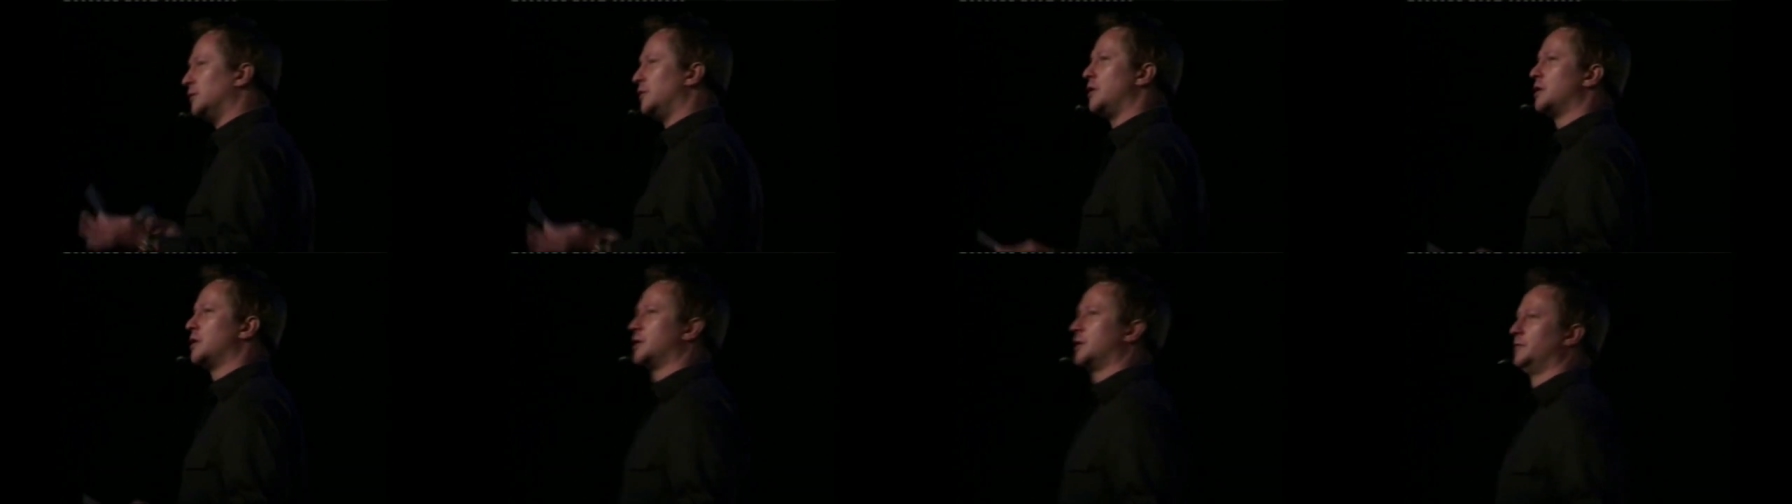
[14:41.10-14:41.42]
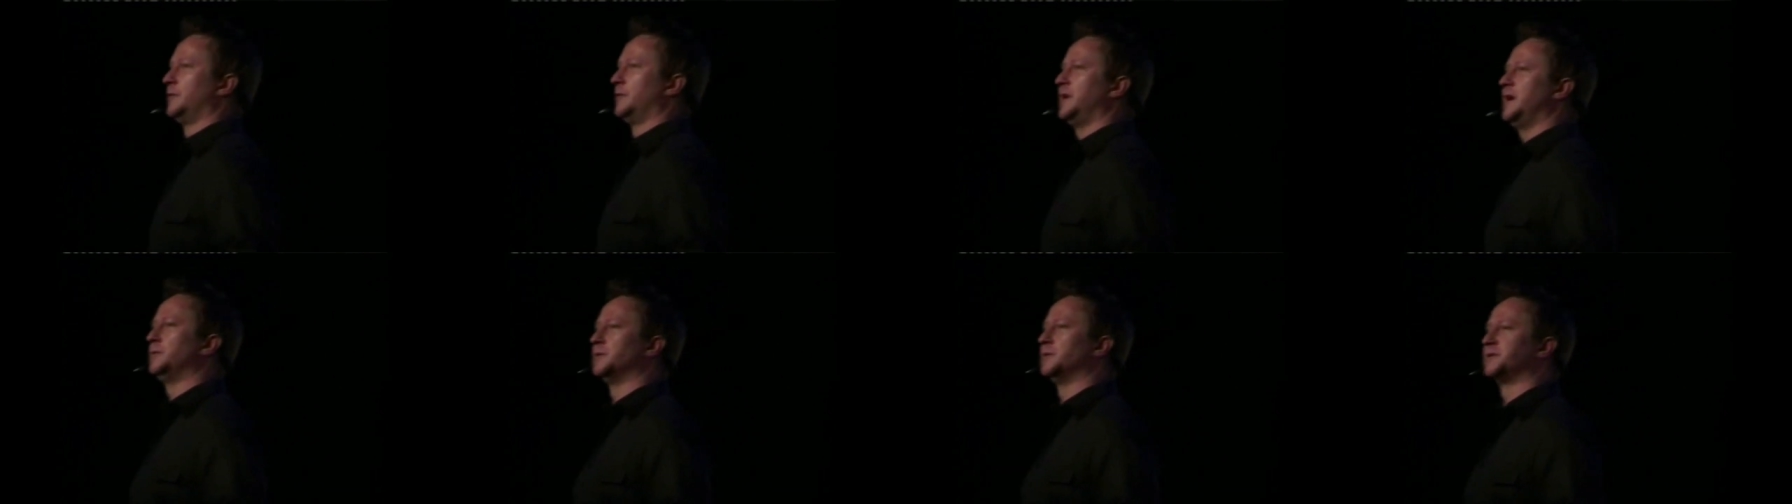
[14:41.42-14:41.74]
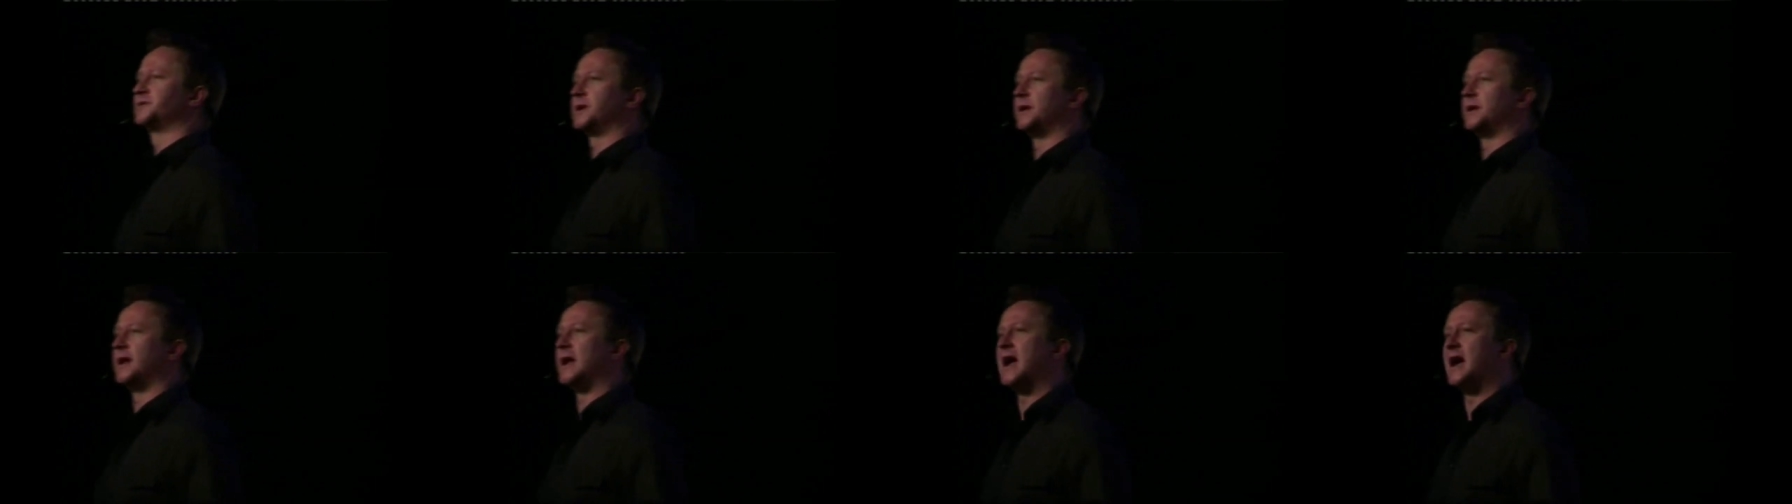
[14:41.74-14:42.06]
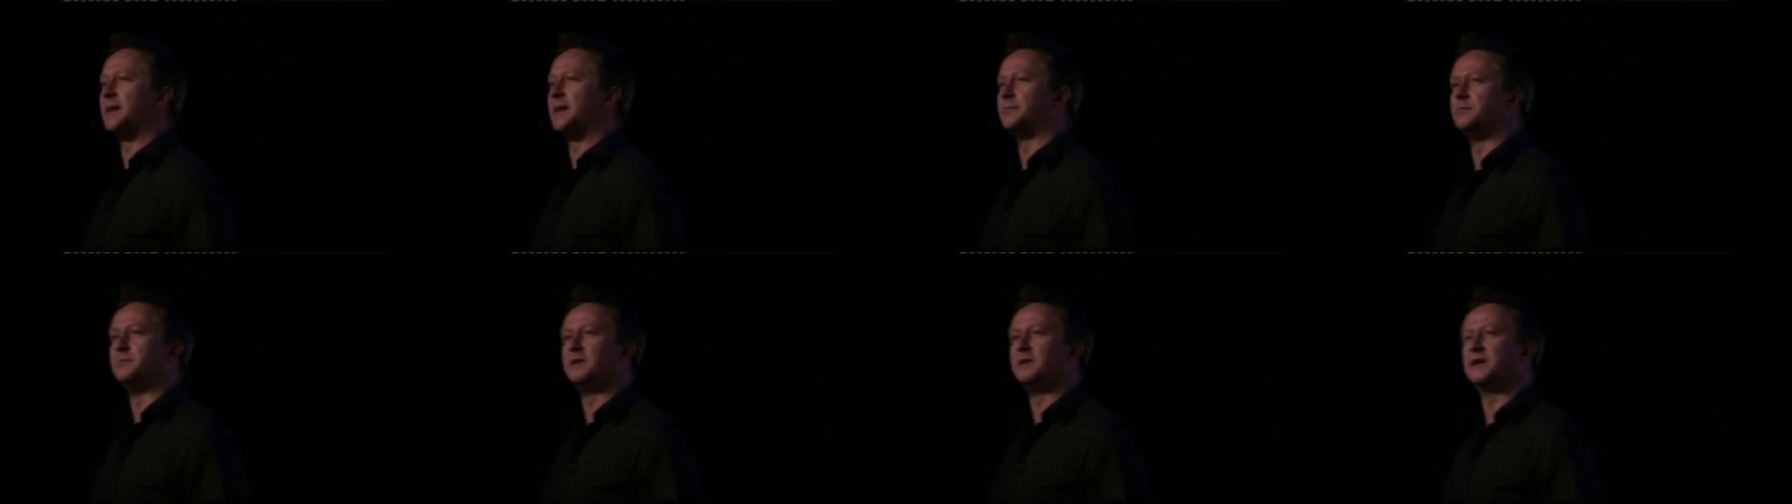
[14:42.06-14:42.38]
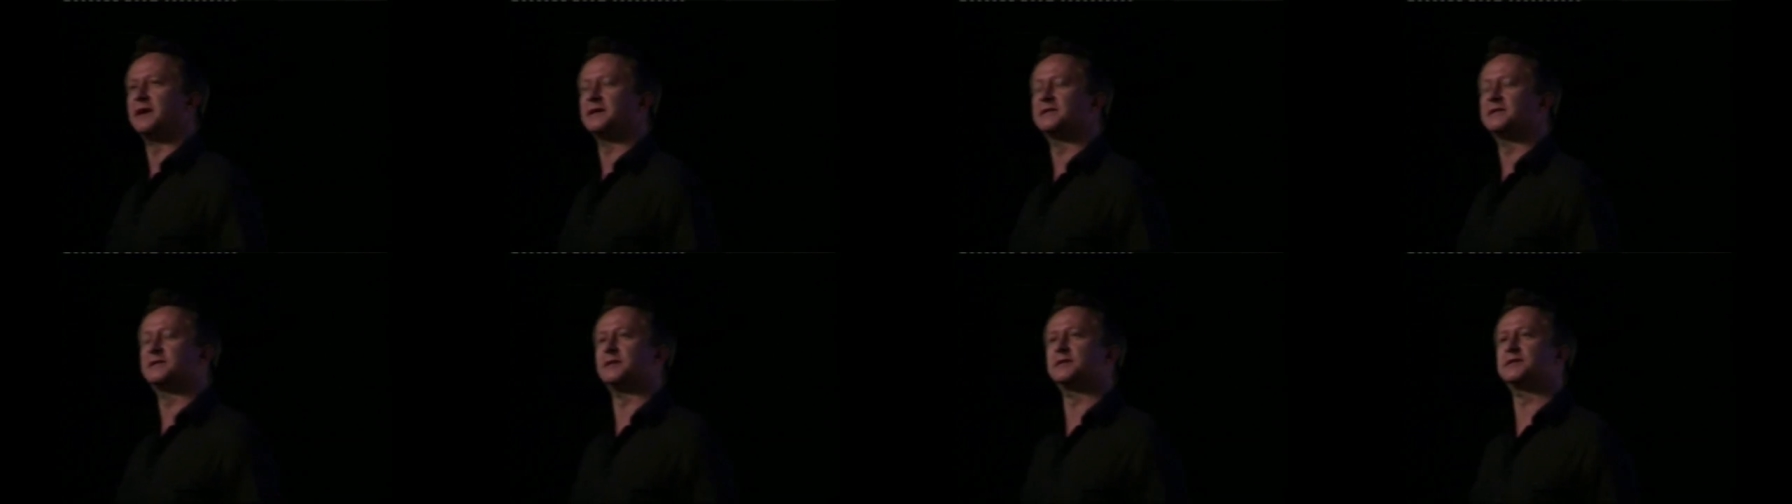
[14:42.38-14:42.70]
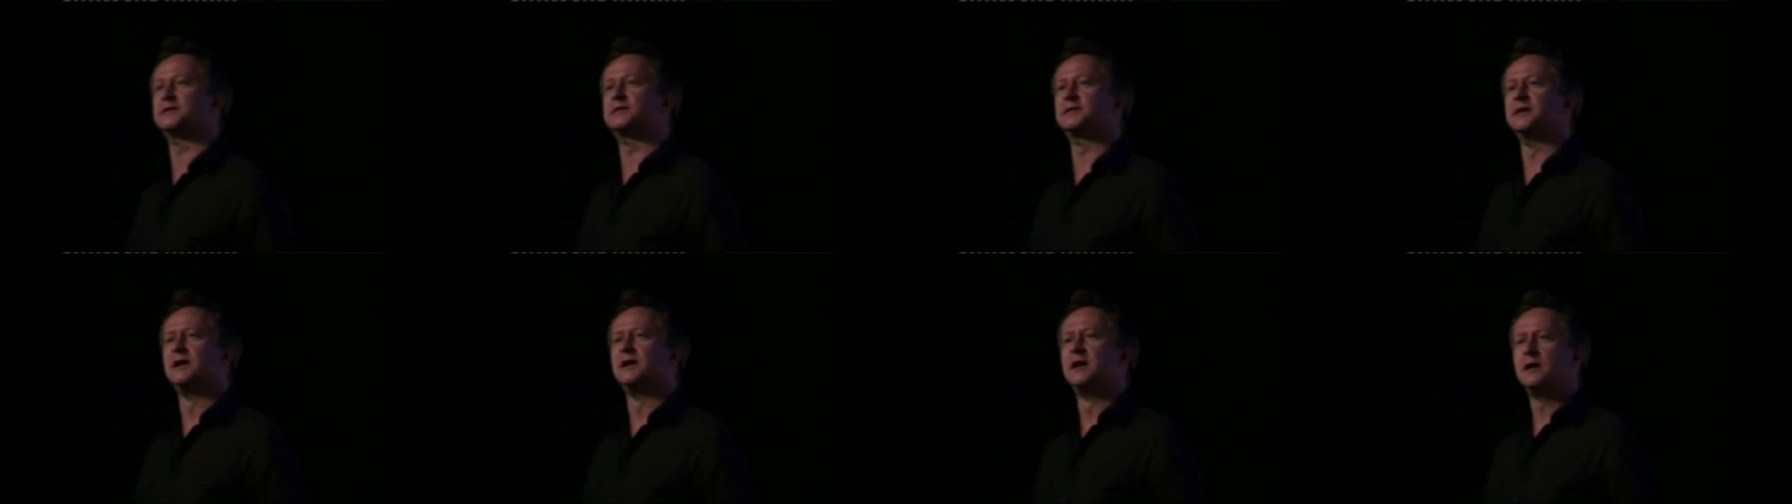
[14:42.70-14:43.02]
no longer read what's going to happen because
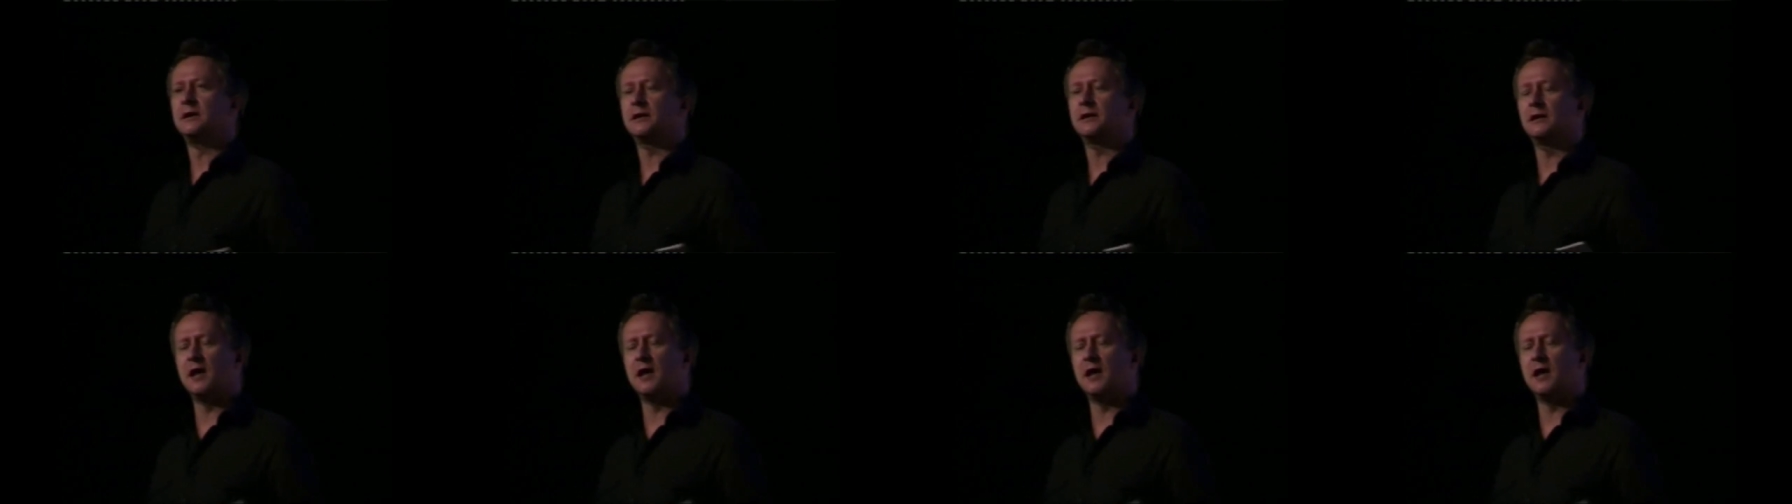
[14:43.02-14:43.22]
there's,